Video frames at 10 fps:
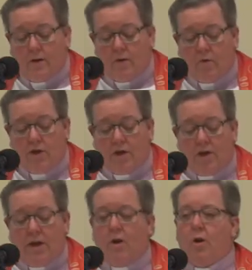
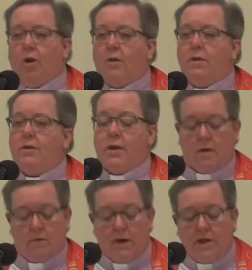Originally called
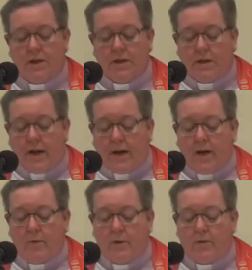Decoration
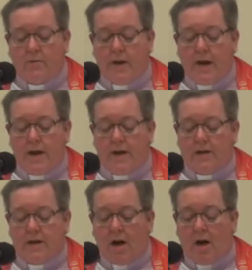Day, it was created
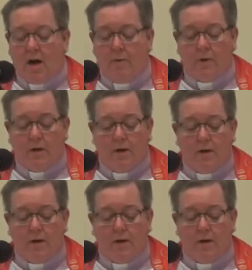as a time